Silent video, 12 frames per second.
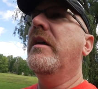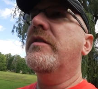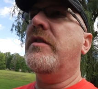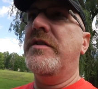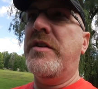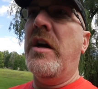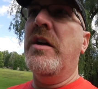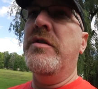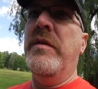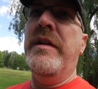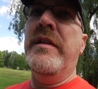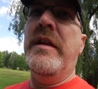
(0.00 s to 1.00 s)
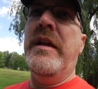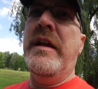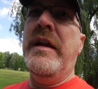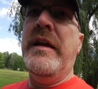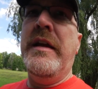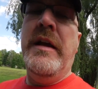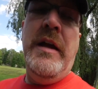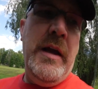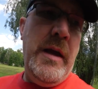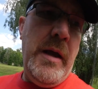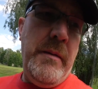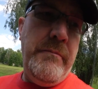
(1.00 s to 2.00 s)
So I started doing the
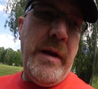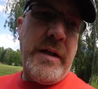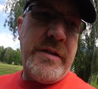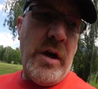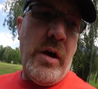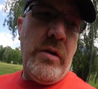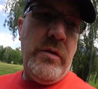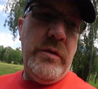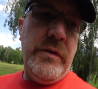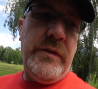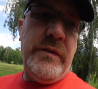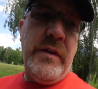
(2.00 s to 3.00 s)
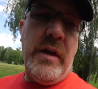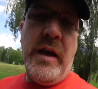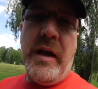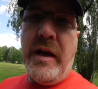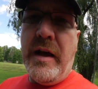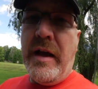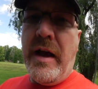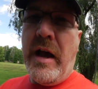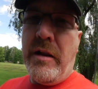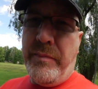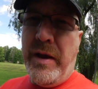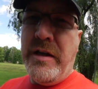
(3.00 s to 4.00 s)
McDonald's uh,
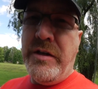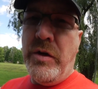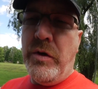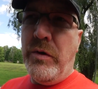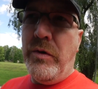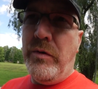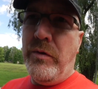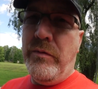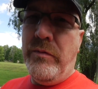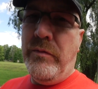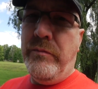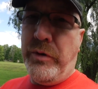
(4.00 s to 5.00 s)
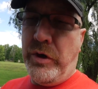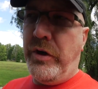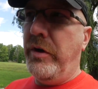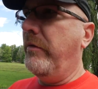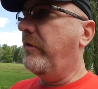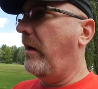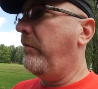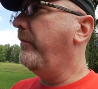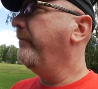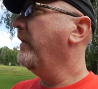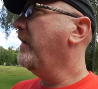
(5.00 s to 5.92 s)
jalapeno burger double,